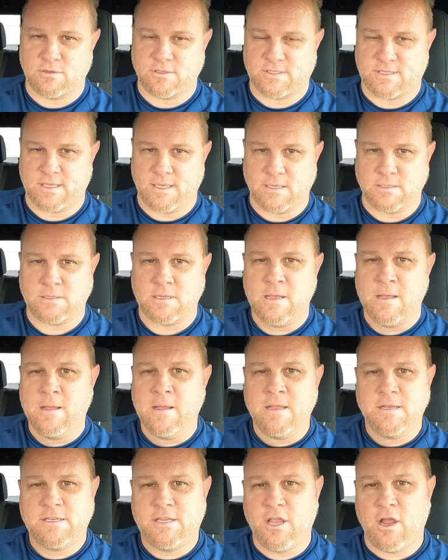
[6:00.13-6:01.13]
those things.
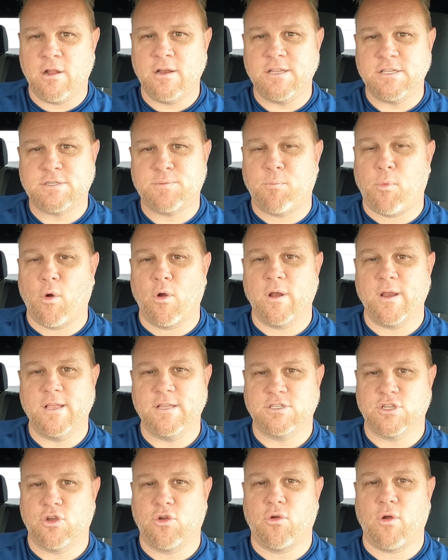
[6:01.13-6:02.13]
TRD Sport
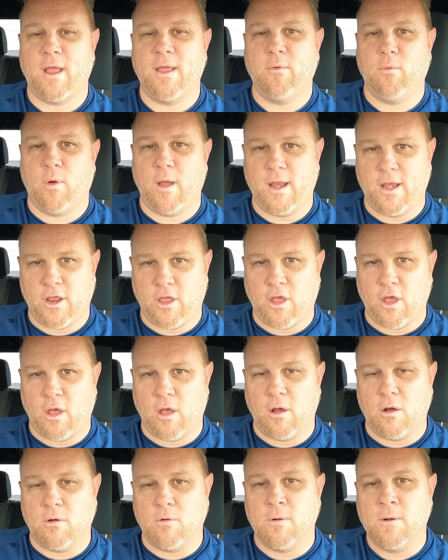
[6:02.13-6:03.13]
is a great way to
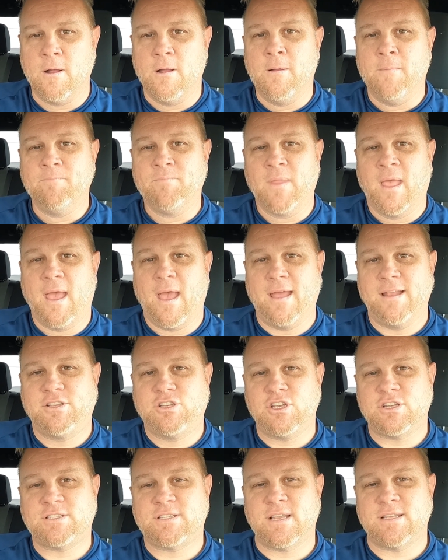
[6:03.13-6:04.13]
go. It
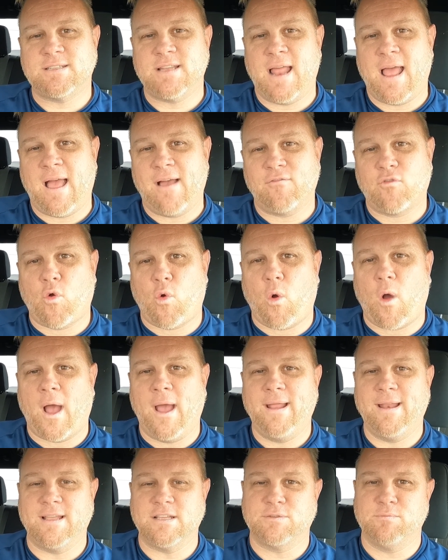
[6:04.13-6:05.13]
just doesn't have
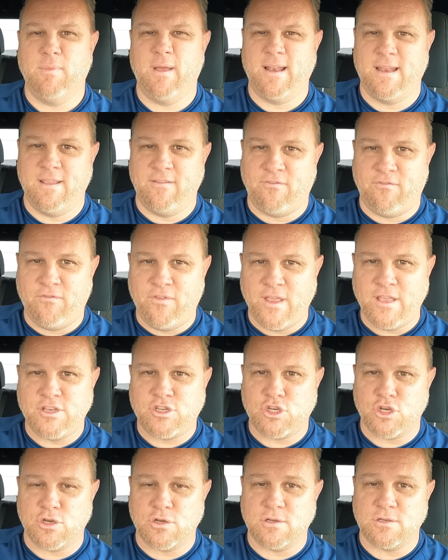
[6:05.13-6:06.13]
quite as many
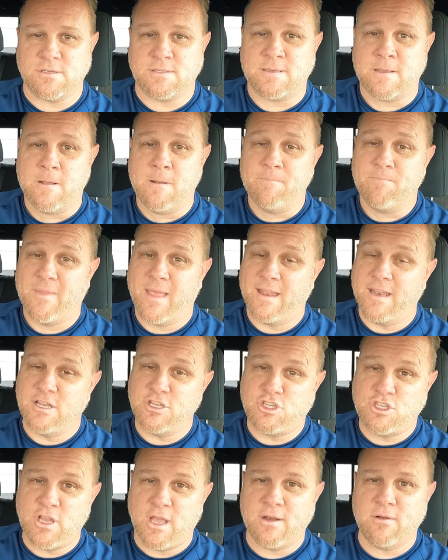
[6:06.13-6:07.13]
features, and
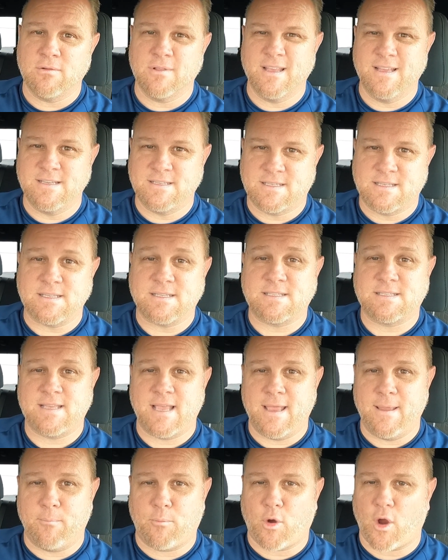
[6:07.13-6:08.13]
it generally is the
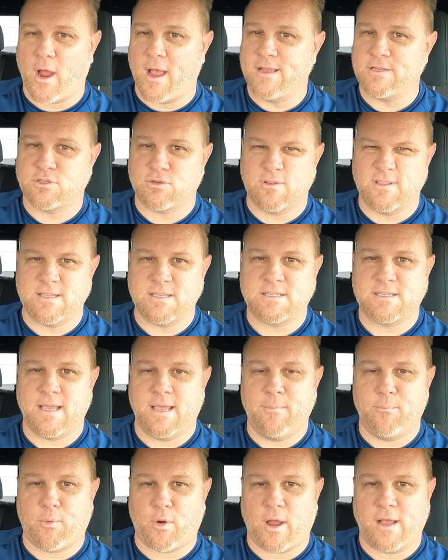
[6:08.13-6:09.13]
same price or in the
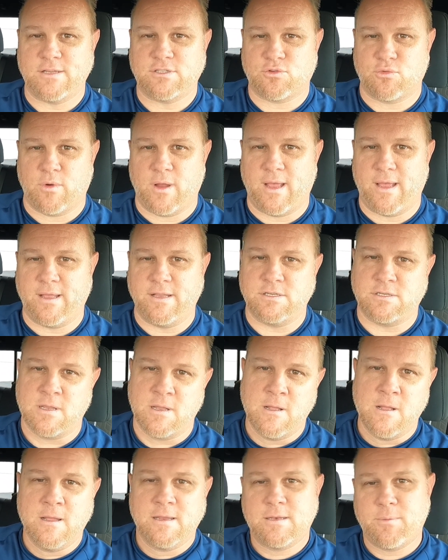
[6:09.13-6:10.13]
same price range,
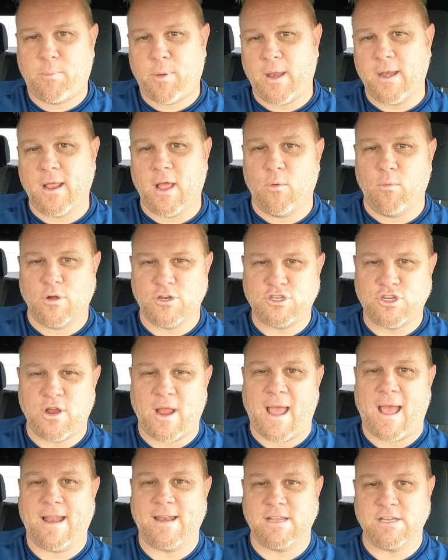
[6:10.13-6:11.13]
depending on what
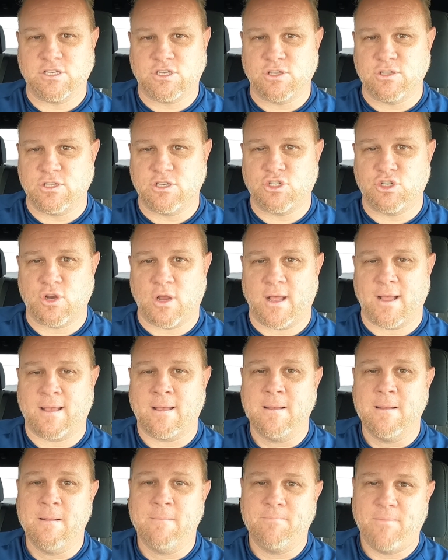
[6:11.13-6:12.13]
you're adding to the truck,
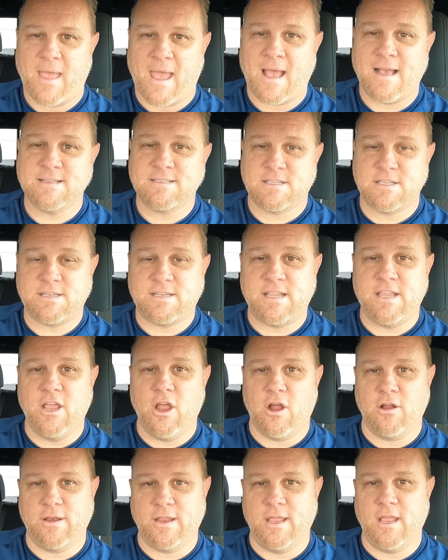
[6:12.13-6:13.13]
as the
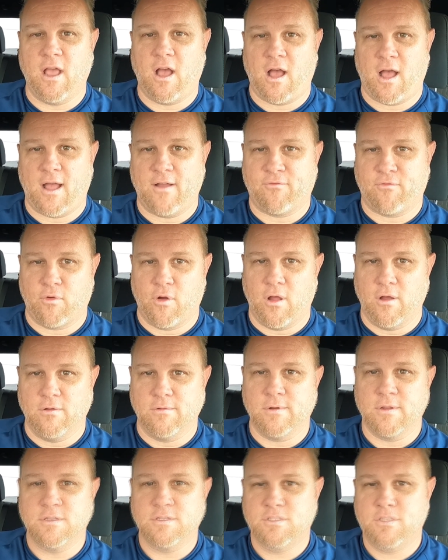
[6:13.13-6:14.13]
TRD
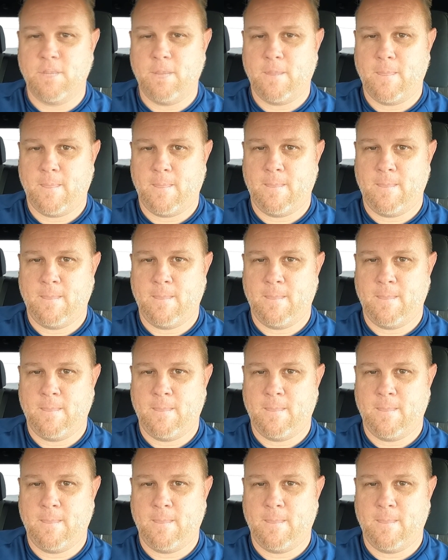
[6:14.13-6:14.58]
Off-Road. So